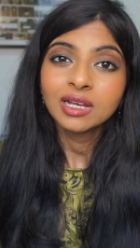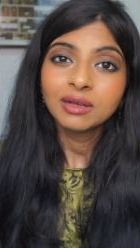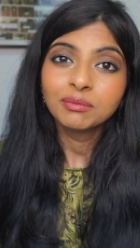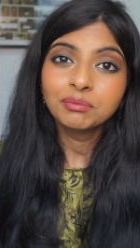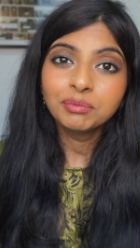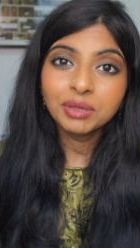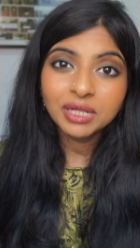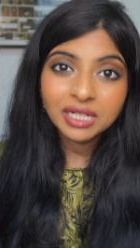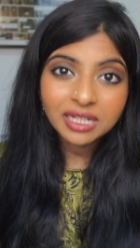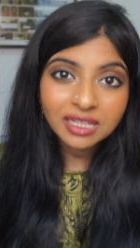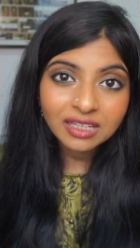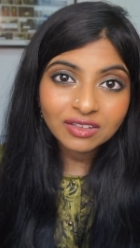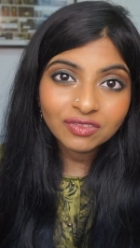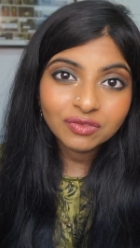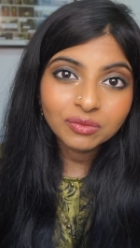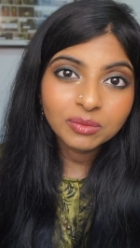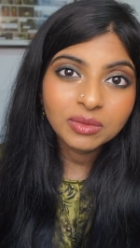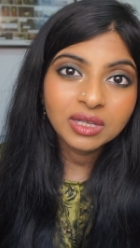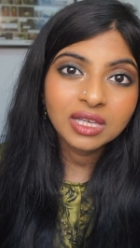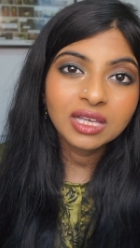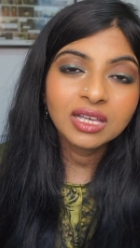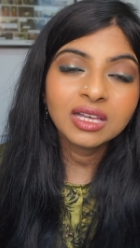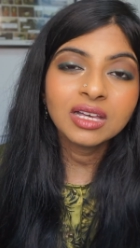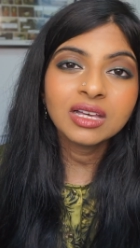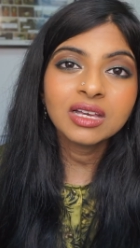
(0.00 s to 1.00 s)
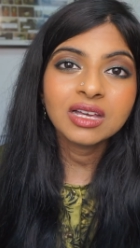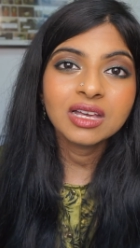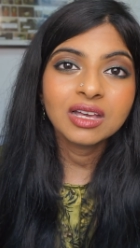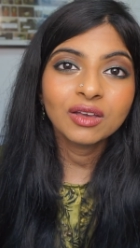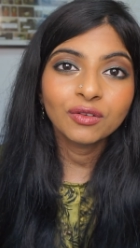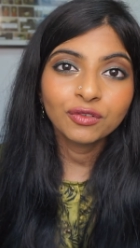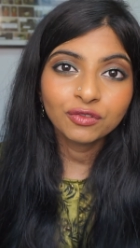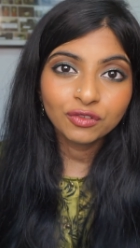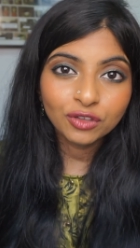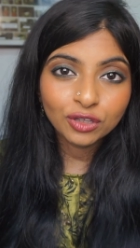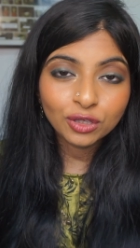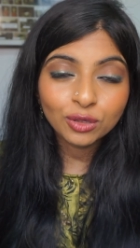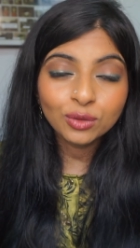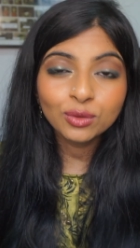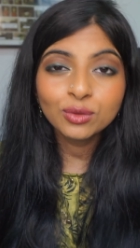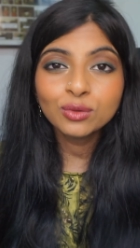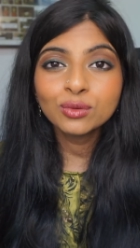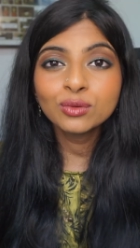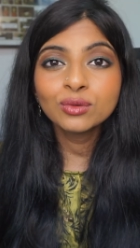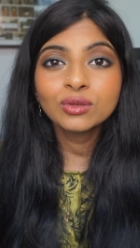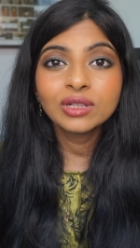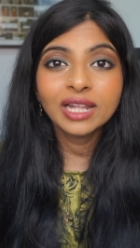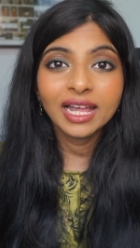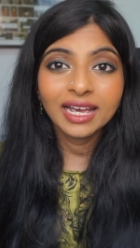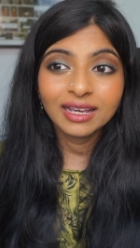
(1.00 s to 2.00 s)
believe me, if
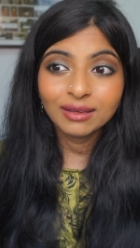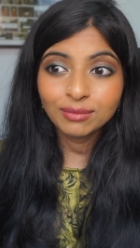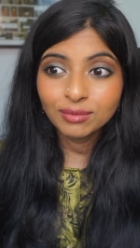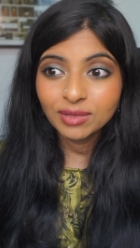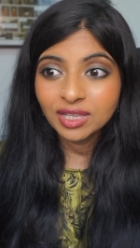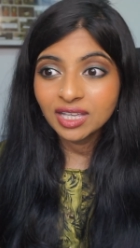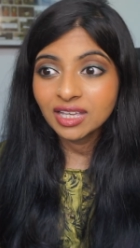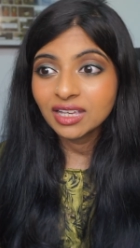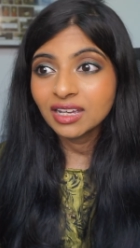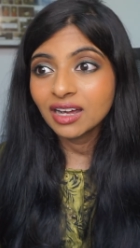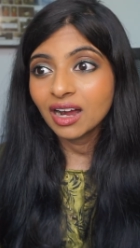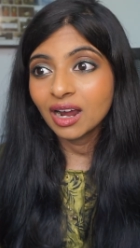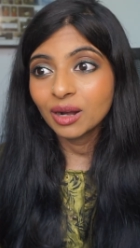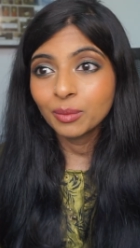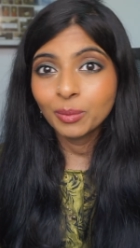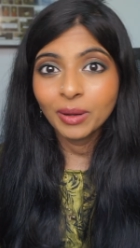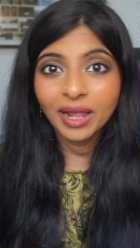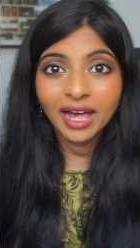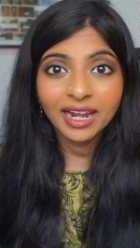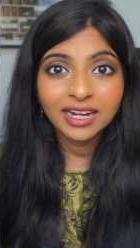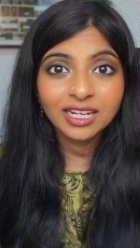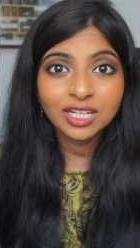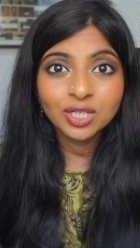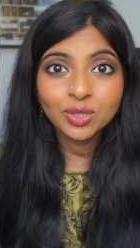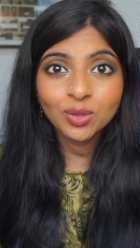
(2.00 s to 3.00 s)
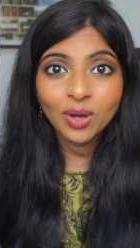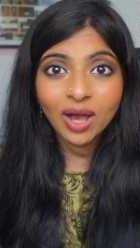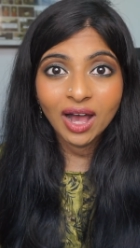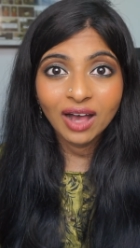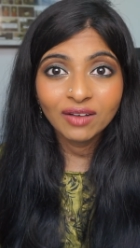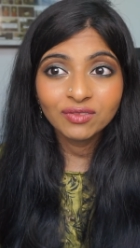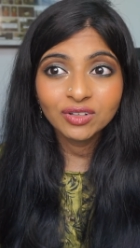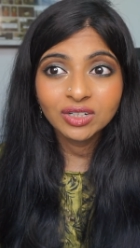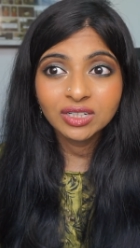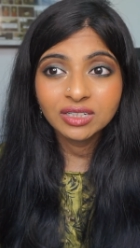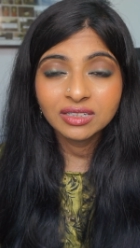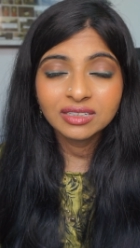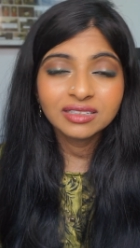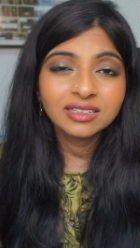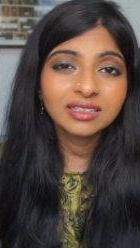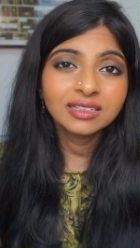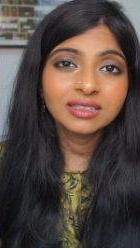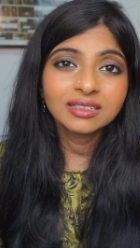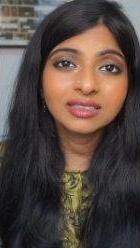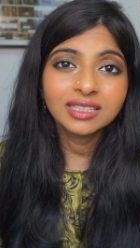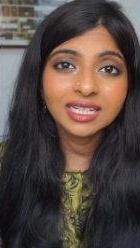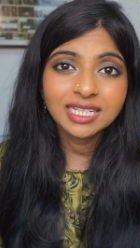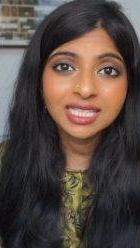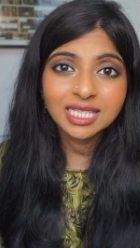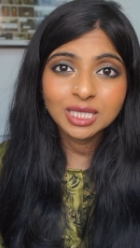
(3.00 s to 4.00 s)
you like me are planning to have a
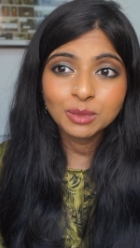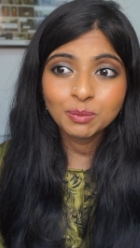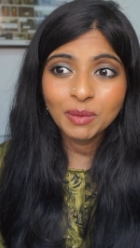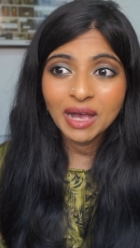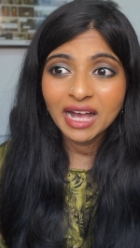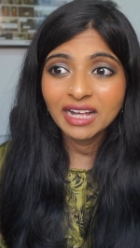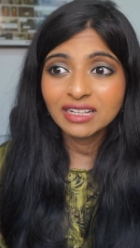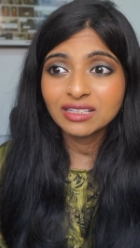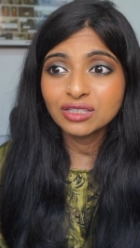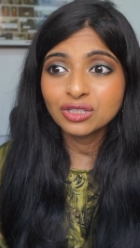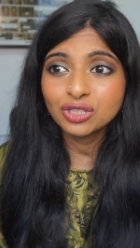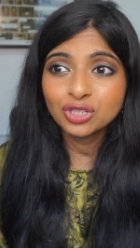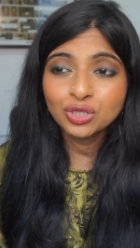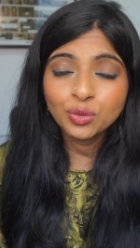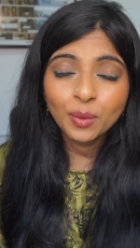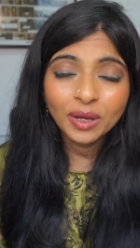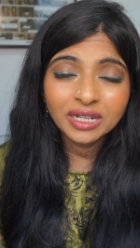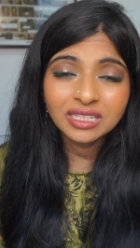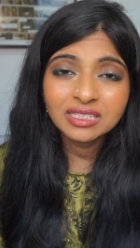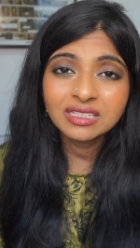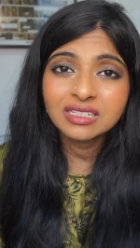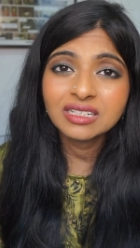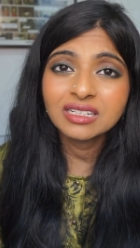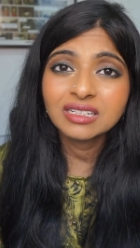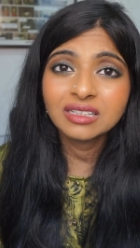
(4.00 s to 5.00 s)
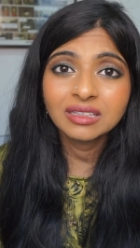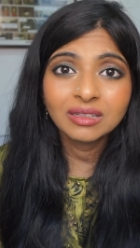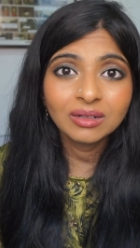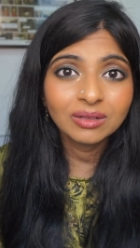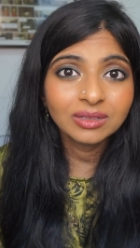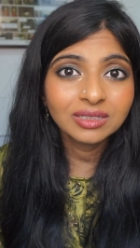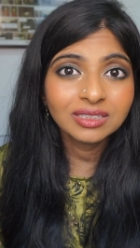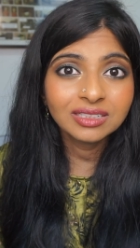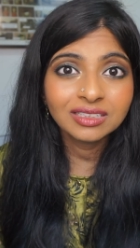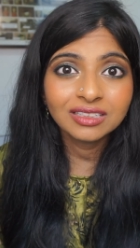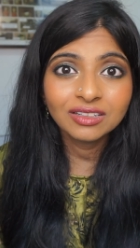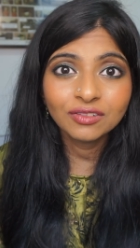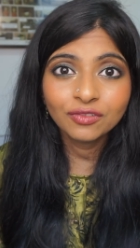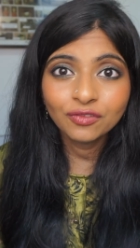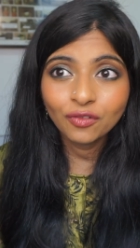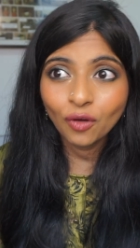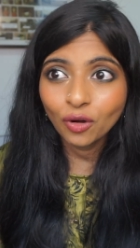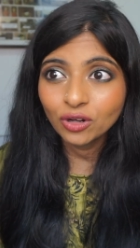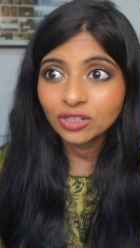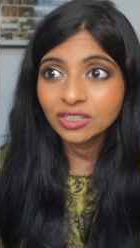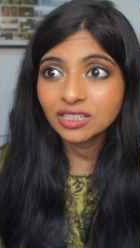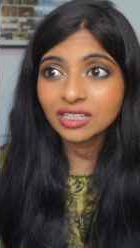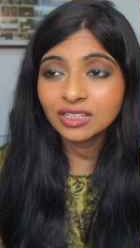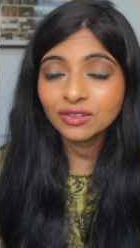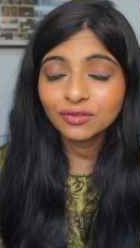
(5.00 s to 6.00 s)
career that spans 20, 30,
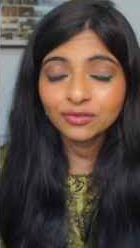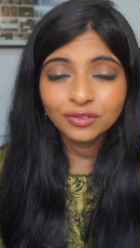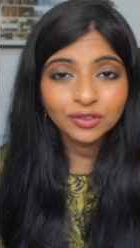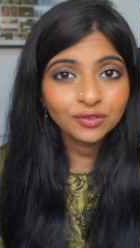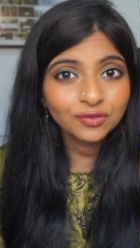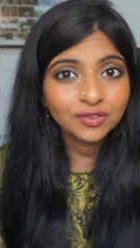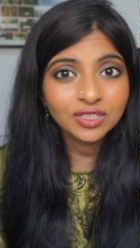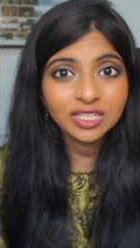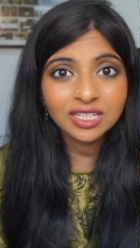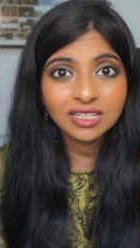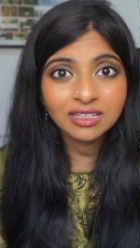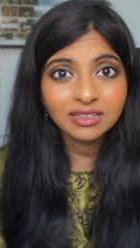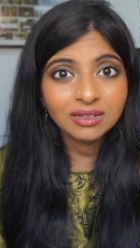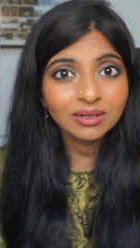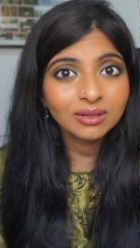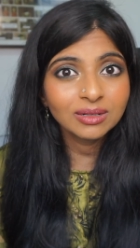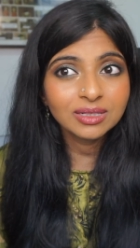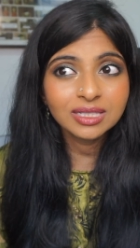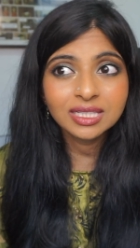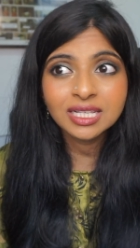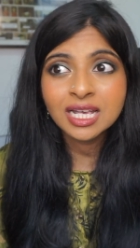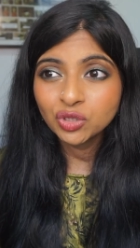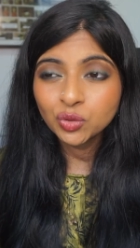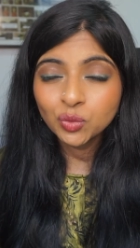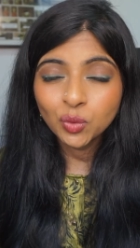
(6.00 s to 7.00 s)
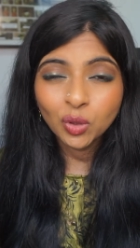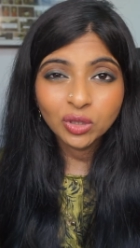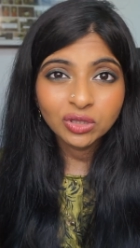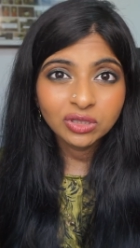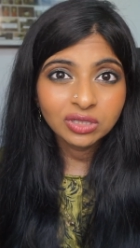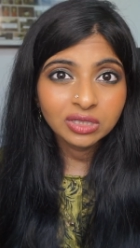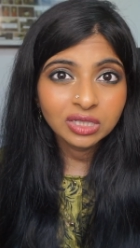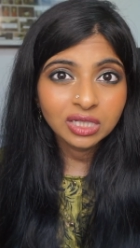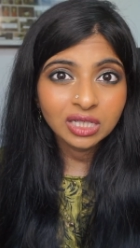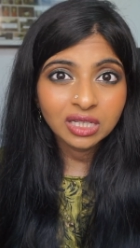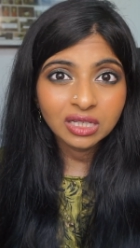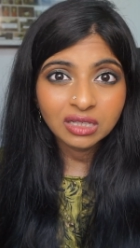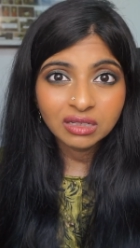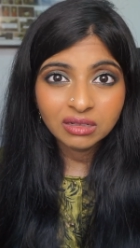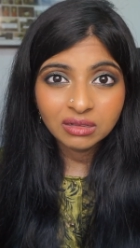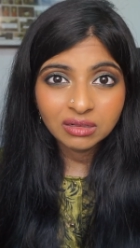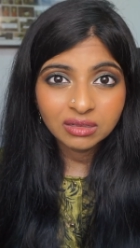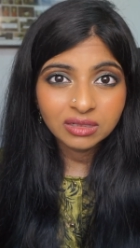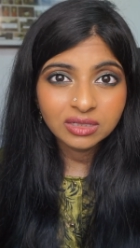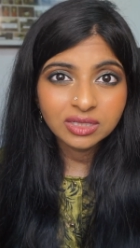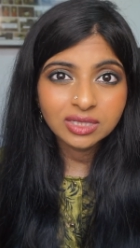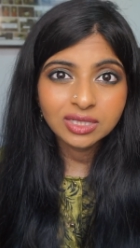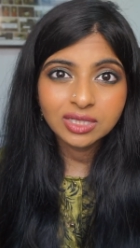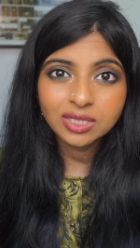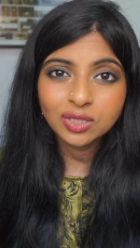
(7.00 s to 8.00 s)
40, 50 years, 2 or 3
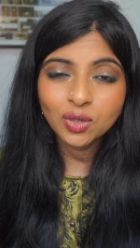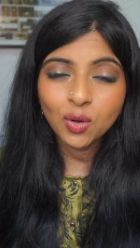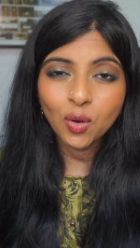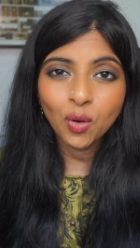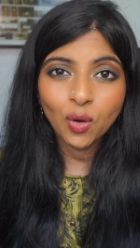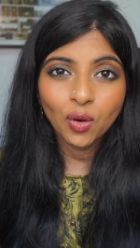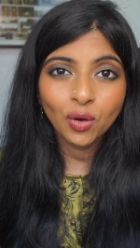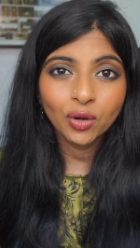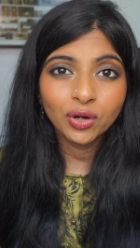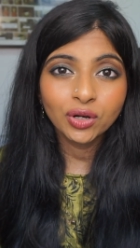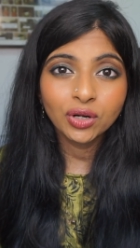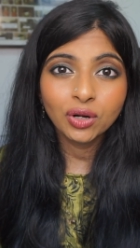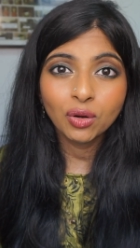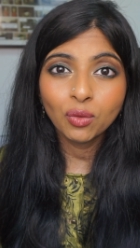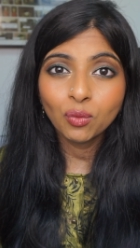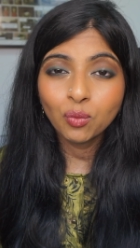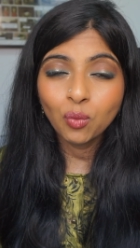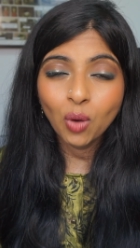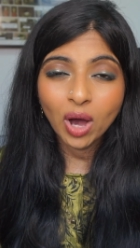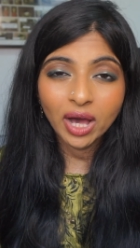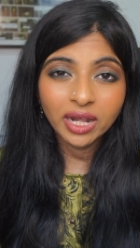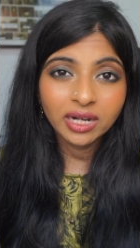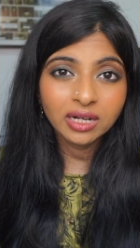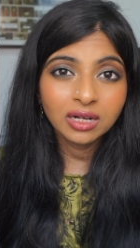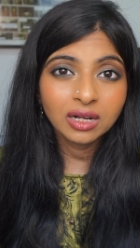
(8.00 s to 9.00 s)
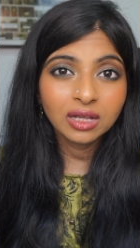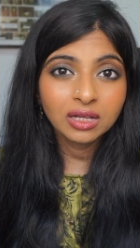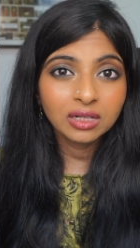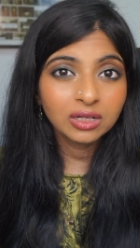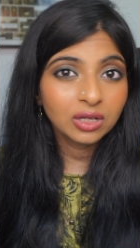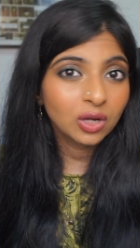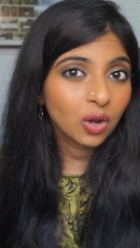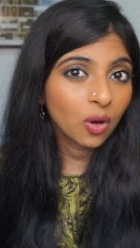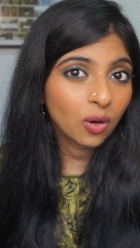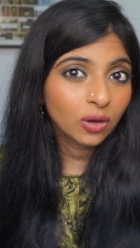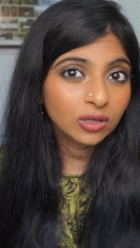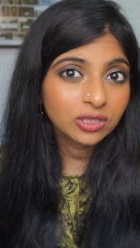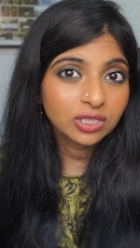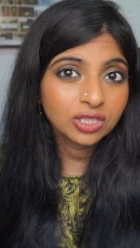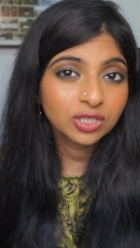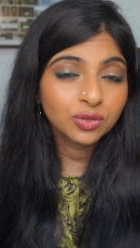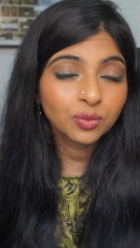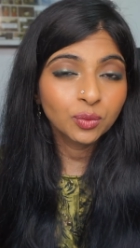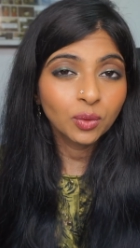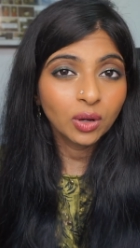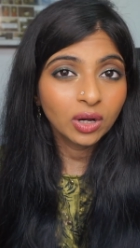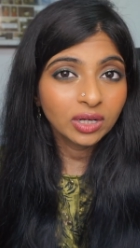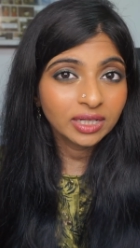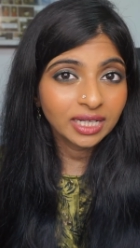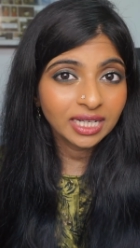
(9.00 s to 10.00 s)
years or one lost
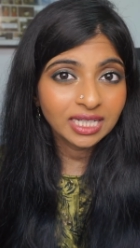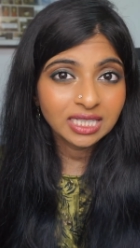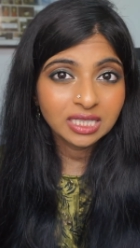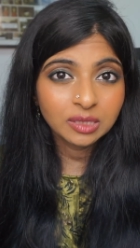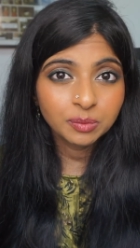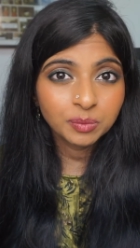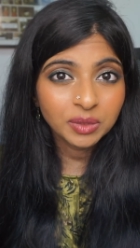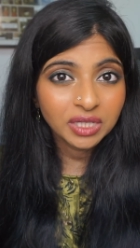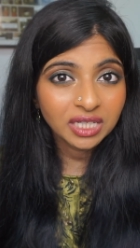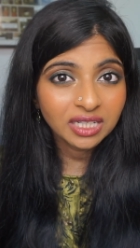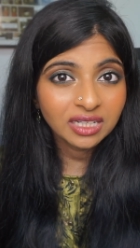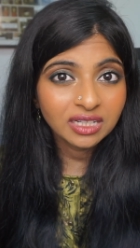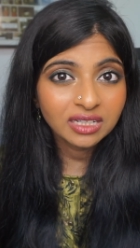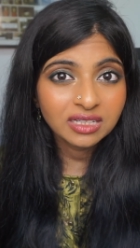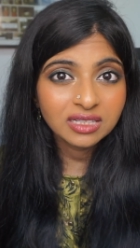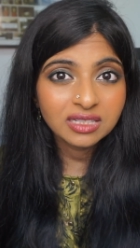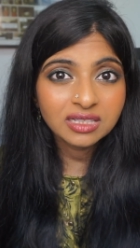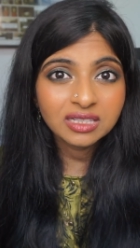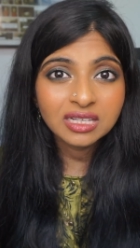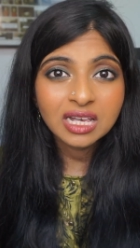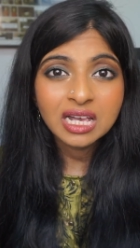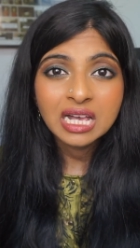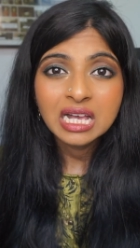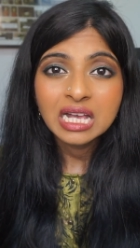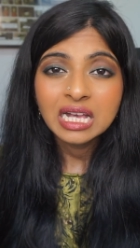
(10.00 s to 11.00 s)
work experience